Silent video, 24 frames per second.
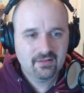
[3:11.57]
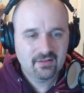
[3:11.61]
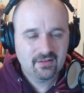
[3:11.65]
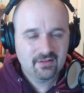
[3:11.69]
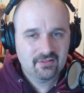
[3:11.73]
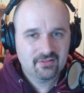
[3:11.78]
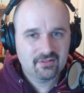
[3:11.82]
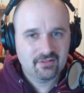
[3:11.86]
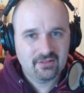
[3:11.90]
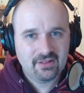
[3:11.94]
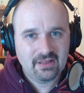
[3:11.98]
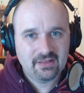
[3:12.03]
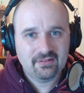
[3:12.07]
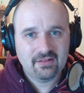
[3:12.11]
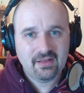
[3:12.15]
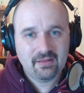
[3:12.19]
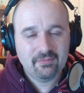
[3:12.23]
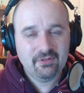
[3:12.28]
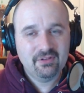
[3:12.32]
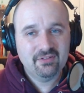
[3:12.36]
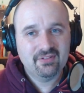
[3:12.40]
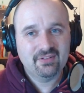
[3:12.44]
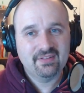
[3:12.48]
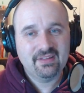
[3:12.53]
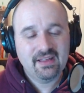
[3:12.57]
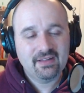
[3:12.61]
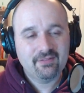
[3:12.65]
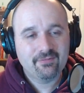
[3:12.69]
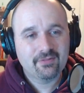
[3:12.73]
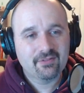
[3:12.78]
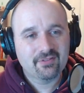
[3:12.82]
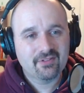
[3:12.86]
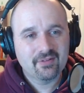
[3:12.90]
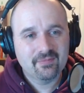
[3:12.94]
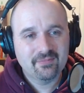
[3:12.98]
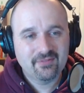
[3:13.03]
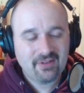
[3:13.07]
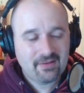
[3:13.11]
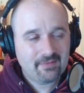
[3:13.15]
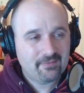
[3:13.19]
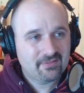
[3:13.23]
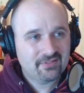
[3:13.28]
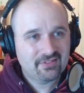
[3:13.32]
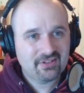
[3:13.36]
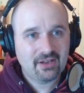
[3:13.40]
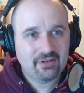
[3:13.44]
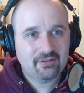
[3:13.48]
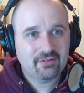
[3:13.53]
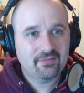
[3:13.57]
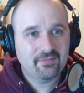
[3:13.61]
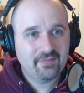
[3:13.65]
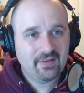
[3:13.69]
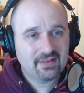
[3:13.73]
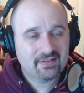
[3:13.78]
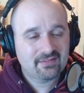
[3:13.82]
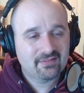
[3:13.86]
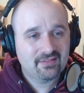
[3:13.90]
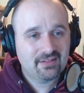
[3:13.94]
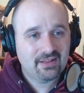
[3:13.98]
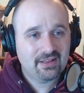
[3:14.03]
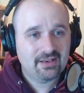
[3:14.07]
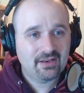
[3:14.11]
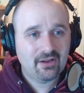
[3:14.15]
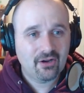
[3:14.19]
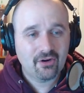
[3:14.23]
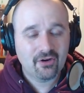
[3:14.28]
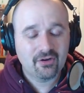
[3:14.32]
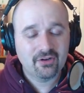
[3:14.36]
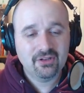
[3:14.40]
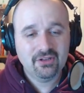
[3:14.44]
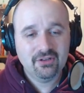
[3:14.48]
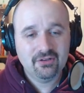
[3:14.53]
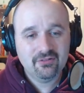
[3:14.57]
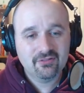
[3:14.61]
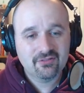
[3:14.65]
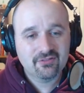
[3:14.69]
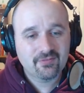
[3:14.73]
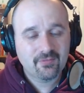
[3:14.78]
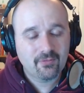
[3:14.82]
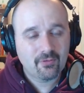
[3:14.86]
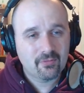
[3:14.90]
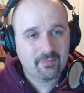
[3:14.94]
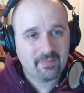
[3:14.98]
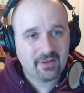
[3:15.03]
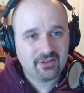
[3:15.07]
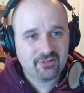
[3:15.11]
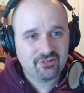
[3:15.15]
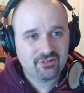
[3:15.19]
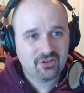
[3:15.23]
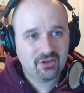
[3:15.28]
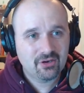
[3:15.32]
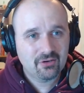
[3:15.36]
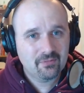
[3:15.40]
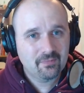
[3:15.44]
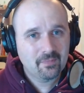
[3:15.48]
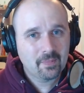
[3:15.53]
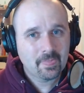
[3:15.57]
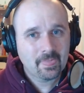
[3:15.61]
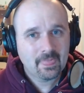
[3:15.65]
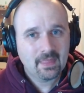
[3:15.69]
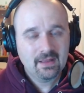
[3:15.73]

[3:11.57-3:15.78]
So that I'm using that for some sound effects that are used for my show.